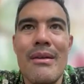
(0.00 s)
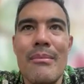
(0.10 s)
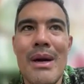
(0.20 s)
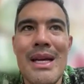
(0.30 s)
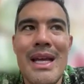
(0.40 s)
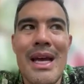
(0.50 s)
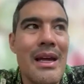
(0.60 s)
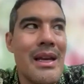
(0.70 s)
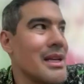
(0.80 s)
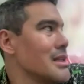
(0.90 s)
My
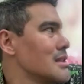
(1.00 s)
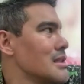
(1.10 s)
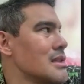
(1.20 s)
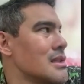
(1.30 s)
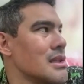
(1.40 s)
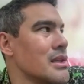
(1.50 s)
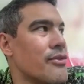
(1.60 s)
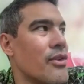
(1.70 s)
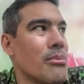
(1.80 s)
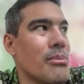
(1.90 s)
dad is
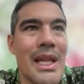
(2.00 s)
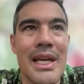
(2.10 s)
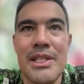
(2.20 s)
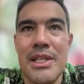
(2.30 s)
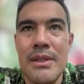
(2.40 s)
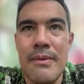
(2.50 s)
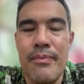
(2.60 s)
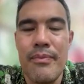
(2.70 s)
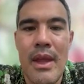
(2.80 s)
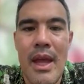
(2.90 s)
from Malaysia,
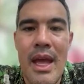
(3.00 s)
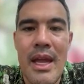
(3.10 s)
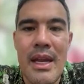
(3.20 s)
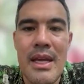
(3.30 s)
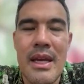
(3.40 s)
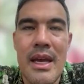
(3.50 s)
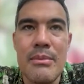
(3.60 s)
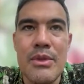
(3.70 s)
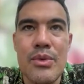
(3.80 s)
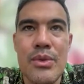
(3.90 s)
and he
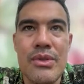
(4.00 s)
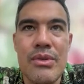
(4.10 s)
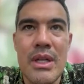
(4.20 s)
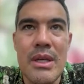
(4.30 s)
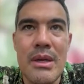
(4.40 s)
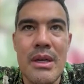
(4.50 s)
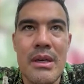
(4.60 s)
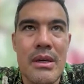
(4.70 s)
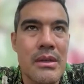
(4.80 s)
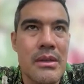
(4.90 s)
came to
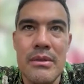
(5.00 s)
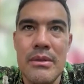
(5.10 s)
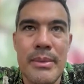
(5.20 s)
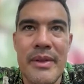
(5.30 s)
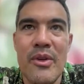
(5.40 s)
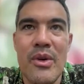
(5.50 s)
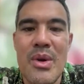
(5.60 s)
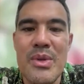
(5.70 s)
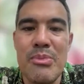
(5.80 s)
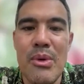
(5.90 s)
Australia before I
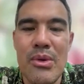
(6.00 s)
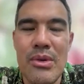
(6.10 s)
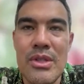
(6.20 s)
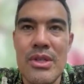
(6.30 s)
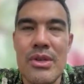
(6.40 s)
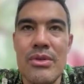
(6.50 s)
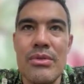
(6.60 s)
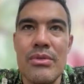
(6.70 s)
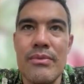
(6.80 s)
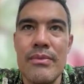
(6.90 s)
was born. So
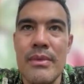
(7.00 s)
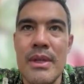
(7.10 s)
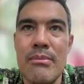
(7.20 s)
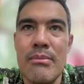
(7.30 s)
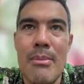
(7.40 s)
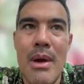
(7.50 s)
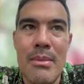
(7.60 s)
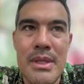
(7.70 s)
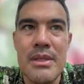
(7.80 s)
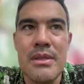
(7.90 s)
my mum
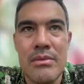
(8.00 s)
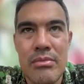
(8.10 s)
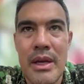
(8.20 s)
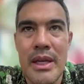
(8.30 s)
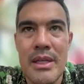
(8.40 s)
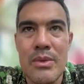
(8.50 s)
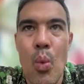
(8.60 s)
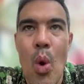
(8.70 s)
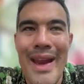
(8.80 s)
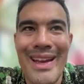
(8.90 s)
is, I guess,
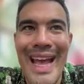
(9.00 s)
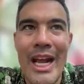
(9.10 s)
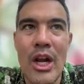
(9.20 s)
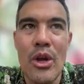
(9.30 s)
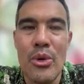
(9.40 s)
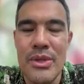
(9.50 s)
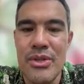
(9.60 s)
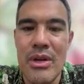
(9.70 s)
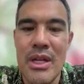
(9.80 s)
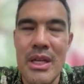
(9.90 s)
white
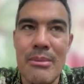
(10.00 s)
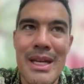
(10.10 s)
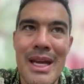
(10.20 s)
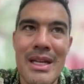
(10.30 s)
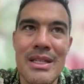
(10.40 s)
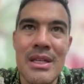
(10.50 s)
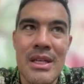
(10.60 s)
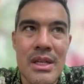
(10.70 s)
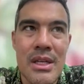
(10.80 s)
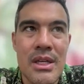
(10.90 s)
Anglo-Australian. My dad is
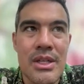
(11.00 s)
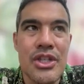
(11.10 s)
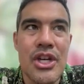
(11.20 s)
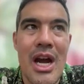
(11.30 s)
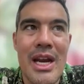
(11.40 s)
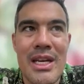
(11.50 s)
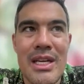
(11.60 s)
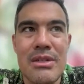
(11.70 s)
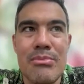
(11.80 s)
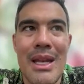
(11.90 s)

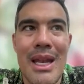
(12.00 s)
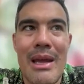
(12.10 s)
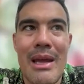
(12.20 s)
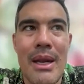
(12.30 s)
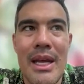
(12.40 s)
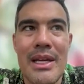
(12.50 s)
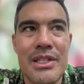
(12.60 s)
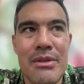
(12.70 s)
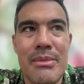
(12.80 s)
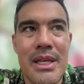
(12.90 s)
Chinese, Malay,
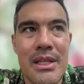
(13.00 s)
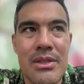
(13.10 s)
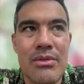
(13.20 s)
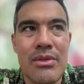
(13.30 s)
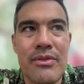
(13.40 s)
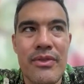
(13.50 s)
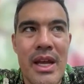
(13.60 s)
Malaysian mix, sort of.